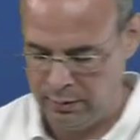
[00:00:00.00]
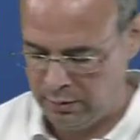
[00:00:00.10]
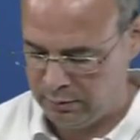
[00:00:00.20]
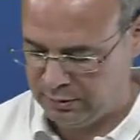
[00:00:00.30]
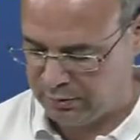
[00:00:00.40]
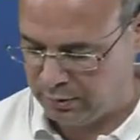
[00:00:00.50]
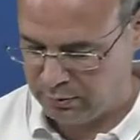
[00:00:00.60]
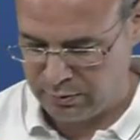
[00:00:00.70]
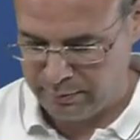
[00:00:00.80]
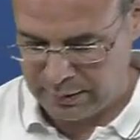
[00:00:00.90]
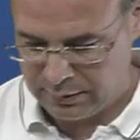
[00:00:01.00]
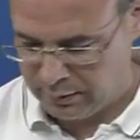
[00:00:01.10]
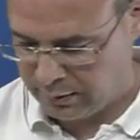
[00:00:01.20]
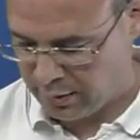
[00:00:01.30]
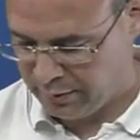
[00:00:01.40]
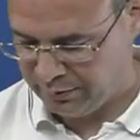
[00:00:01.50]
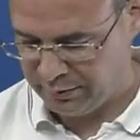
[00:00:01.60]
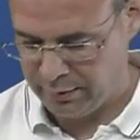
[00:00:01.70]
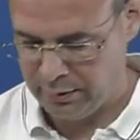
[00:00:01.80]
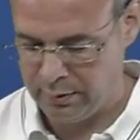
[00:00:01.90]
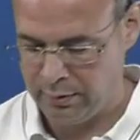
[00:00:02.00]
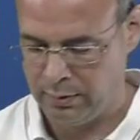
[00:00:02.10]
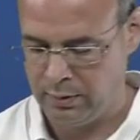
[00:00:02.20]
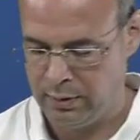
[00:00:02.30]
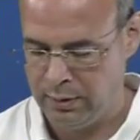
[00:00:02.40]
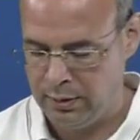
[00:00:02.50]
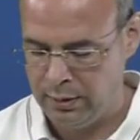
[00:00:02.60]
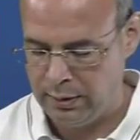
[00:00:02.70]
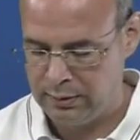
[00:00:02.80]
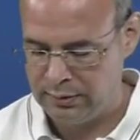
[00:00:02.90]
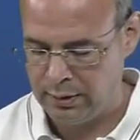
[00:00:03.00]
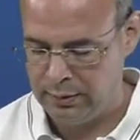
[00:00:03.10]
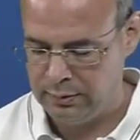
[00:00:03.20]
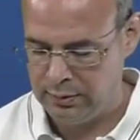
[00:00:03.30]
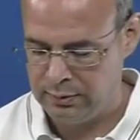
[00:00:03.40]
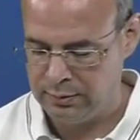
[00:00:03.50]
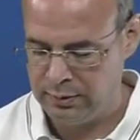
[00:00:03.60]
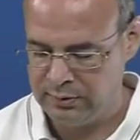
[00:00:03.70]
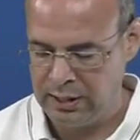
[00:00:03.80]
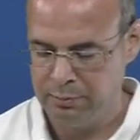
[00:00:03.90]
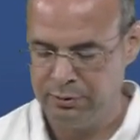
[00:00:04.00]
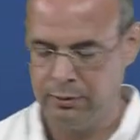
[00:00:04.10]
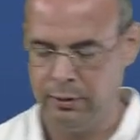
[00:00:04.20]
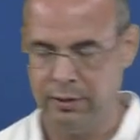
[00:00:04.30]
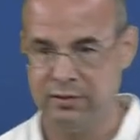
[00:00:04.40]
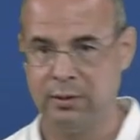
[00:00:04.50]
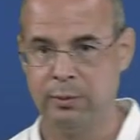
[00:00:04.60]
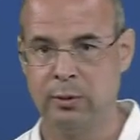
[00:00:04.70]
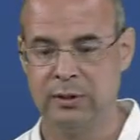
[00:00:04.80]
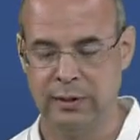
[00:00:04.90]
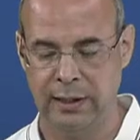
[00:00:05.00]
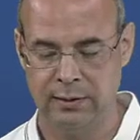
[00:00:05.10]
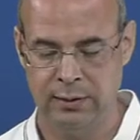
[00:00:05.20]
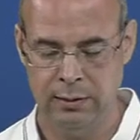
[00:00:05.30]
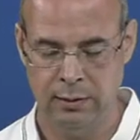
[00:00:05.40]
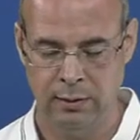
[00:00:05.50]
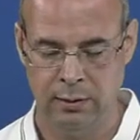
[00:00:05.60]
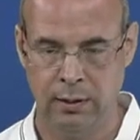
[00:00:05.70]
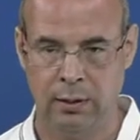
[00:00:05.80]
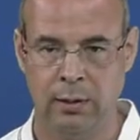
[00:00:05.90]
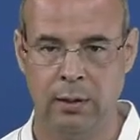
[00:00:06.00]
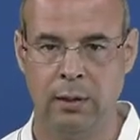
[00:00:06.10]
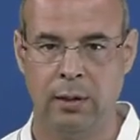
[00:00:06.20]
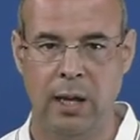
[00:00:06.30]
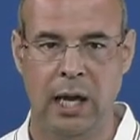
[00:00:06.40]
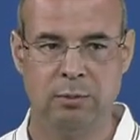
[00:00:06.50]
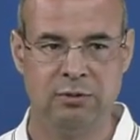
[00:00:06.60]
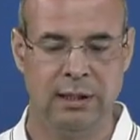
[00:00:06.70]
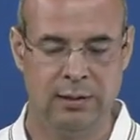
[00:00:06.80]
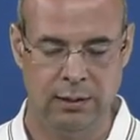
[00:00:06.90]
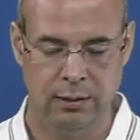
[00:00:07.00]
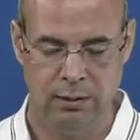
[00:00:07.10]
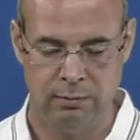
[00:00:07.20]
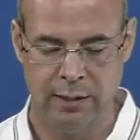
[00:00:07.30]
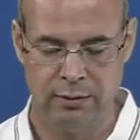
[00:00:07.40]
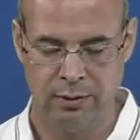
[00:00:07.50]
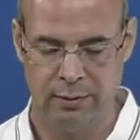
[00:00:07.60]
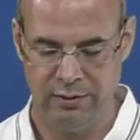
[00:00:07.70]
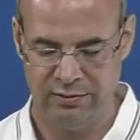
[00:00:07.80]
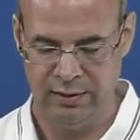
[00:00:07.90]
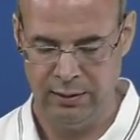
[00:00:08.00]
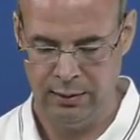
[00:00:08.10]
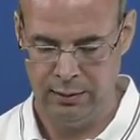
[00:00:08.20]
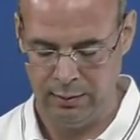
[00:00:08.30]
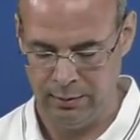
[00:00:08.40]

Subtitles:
which can grammaticalize and turn into a temporal subordinator. I'm reading while John is singing,